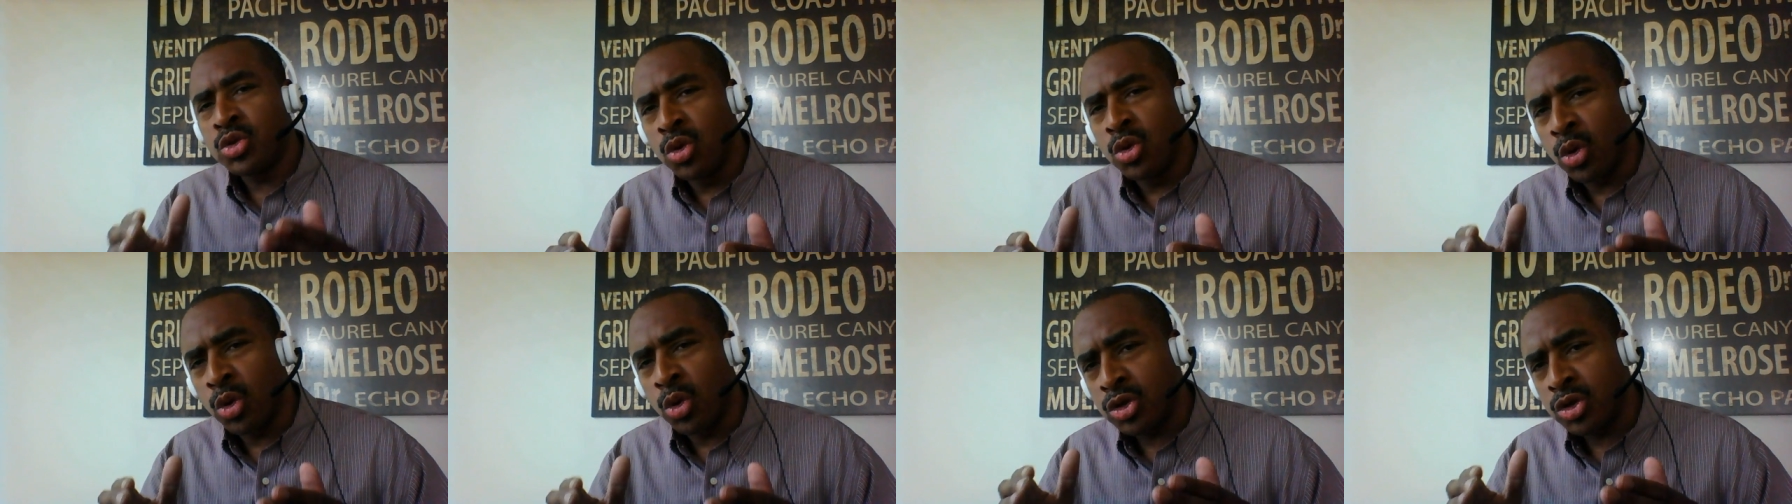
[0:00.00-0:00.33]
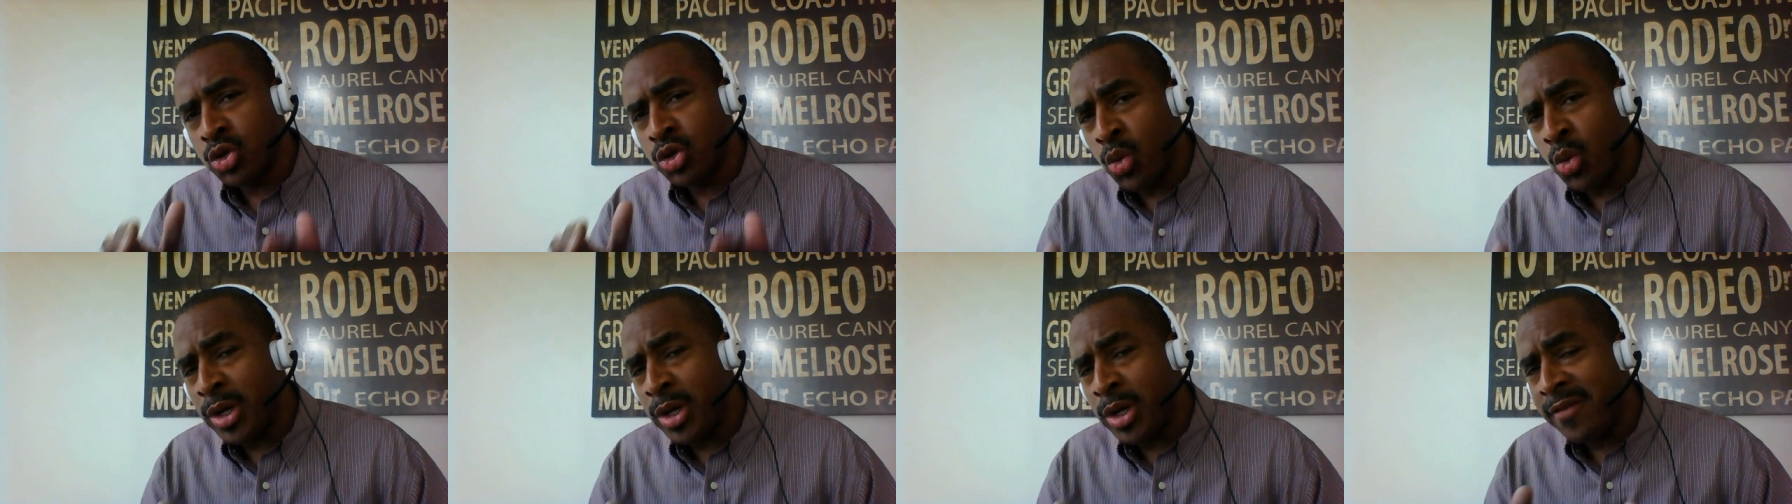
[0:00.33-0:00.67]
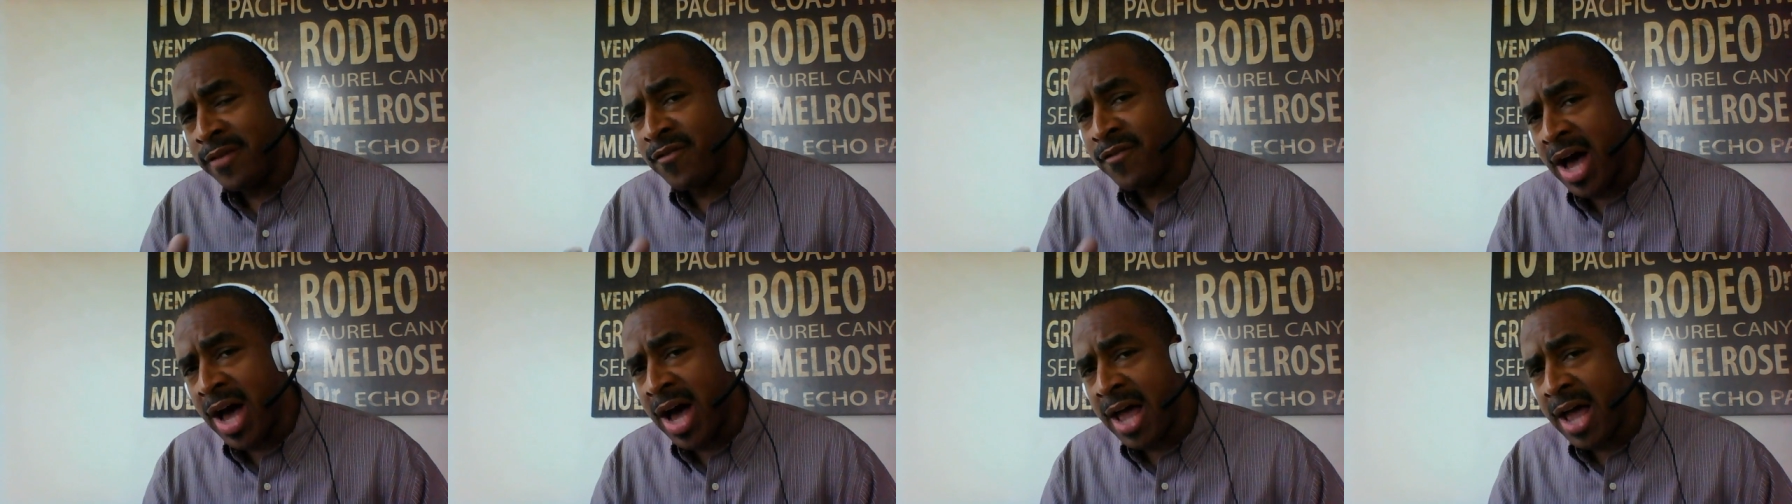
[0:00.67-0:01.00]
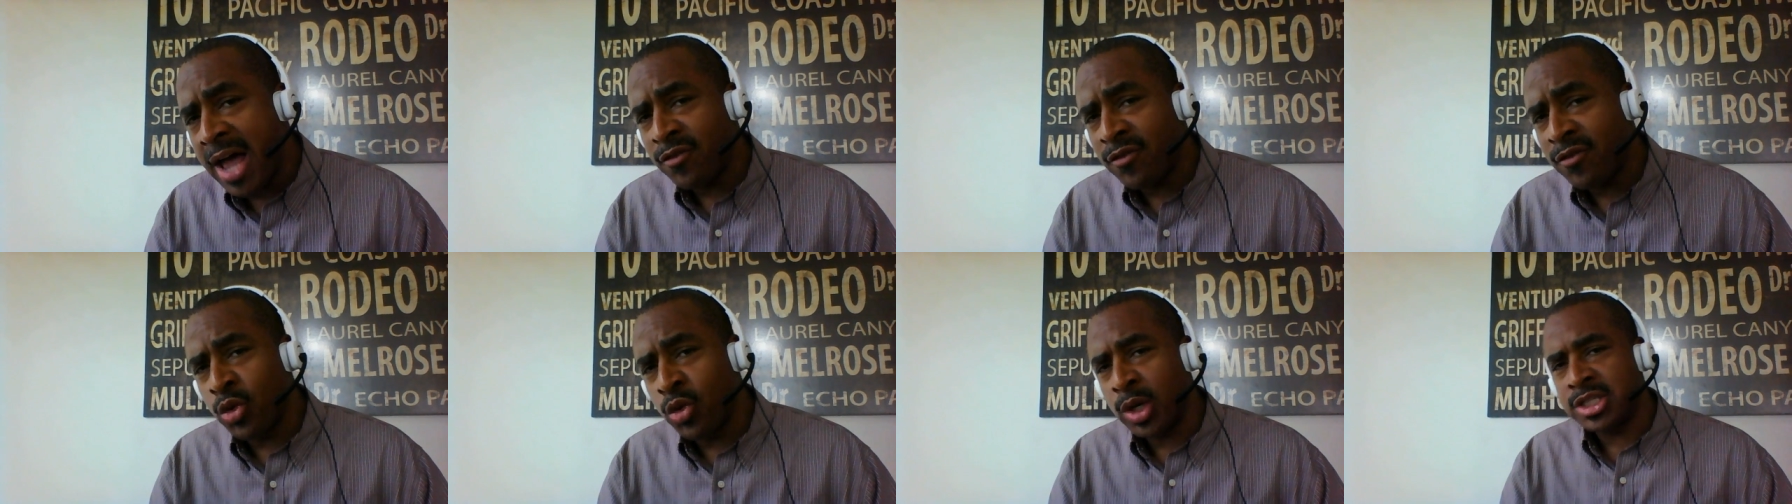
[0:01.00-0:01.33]
or
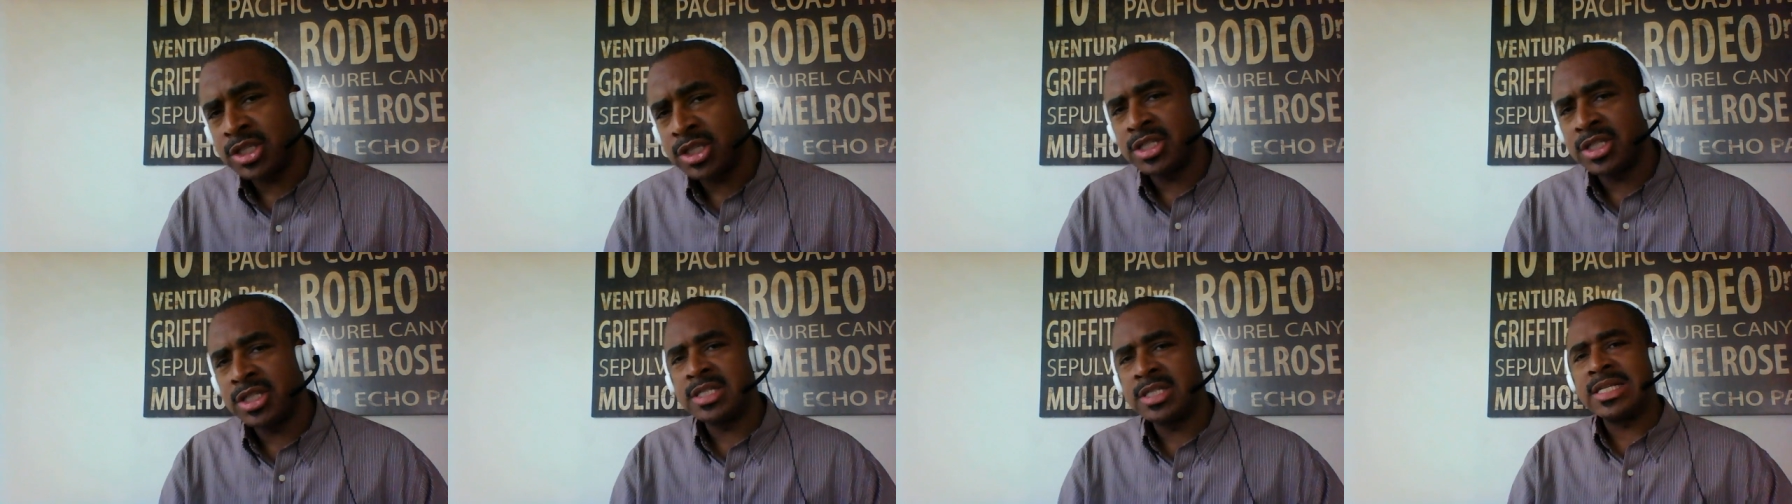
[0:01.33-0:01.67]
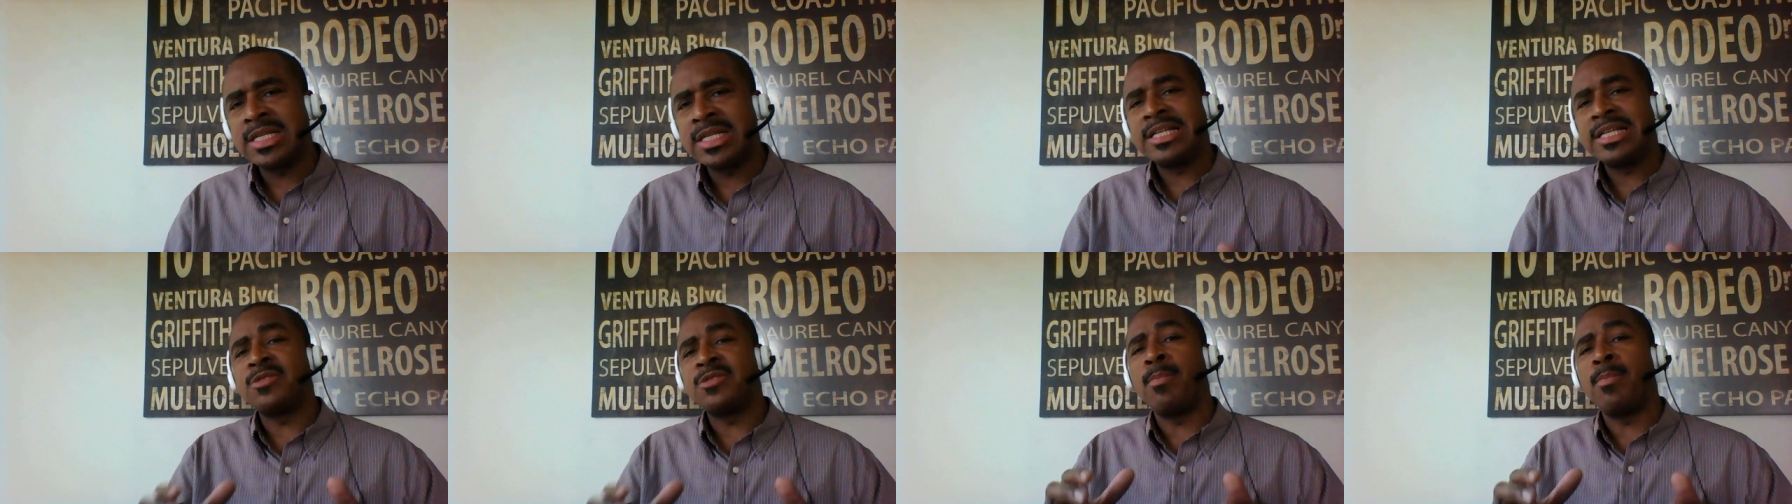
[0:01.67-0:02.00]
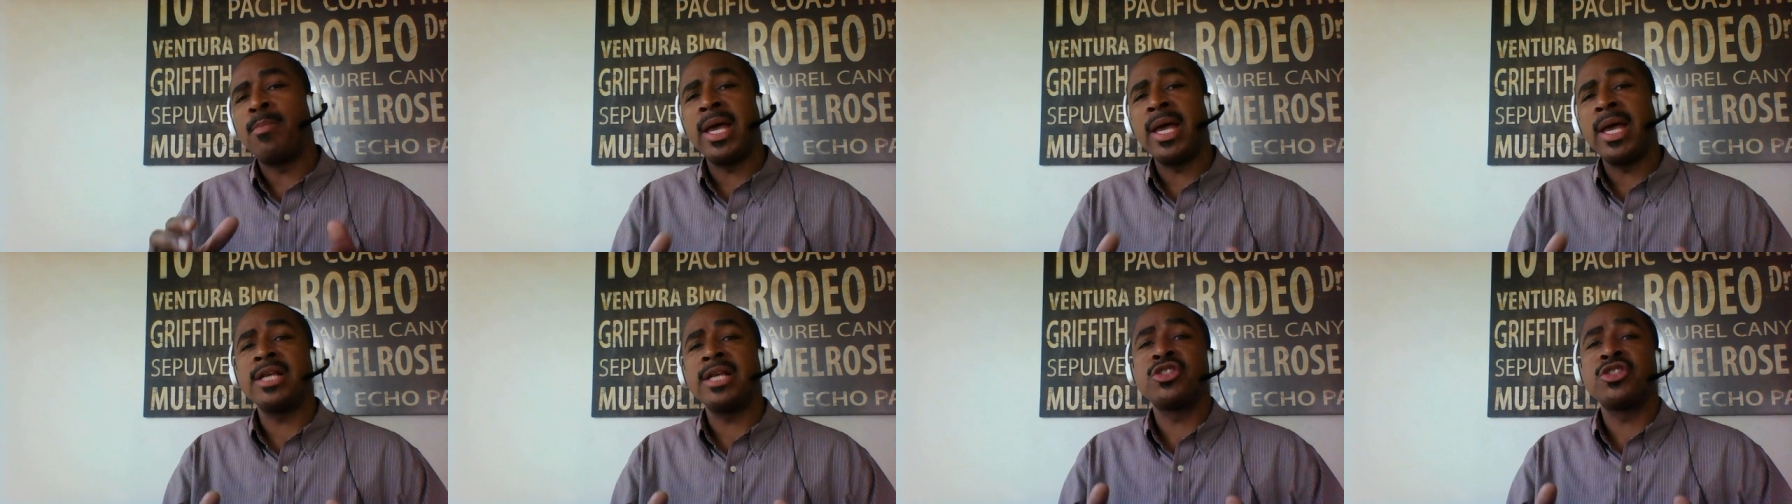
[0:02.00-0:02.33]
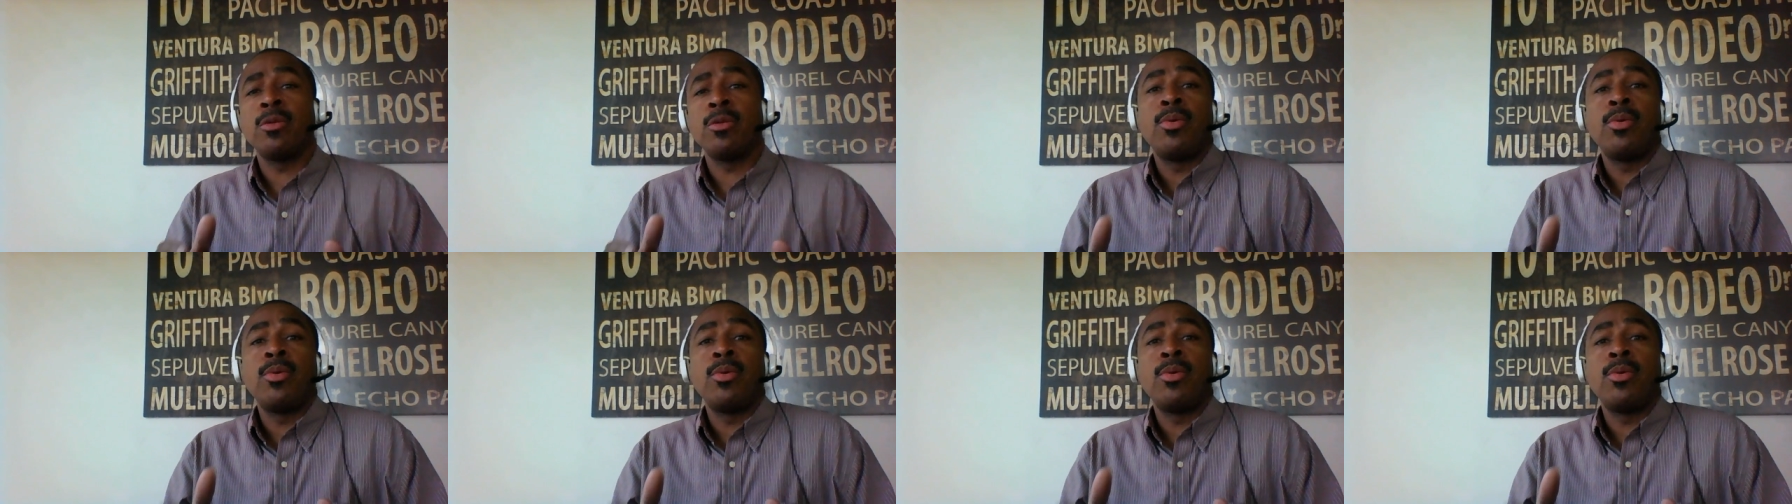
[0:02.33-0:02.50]
25 questions is based